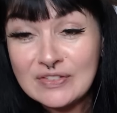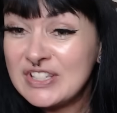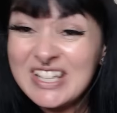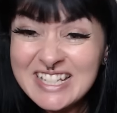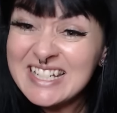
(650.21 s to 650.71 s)
So
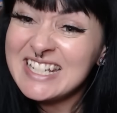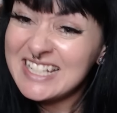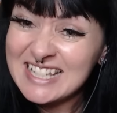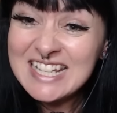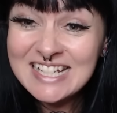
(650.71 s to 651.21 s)
you didn't need to
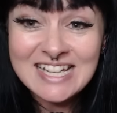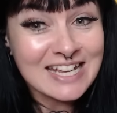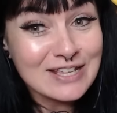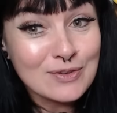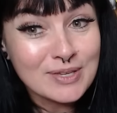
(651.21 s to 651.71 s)
season it
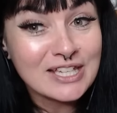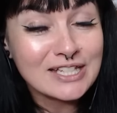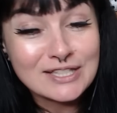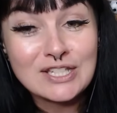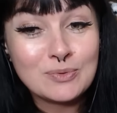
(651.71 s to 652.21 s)
either, because you